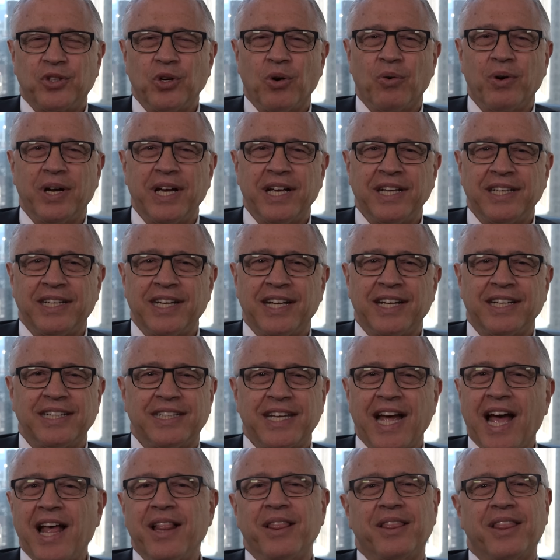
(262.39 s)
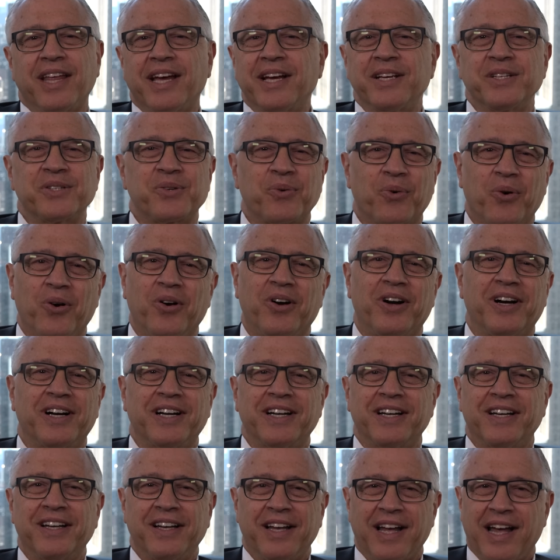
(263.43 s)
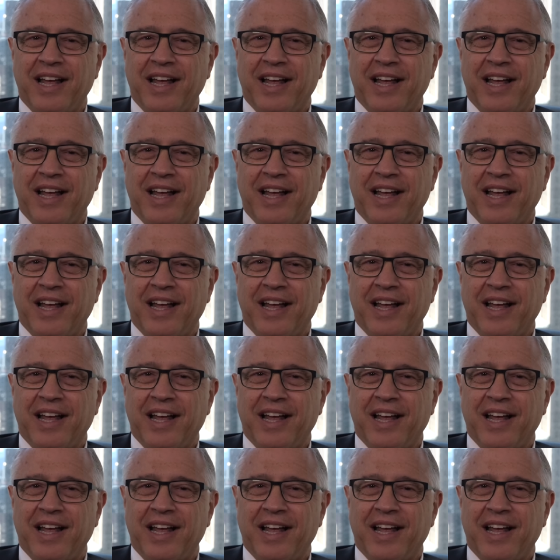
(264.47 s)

Dewey did 10 things wrong,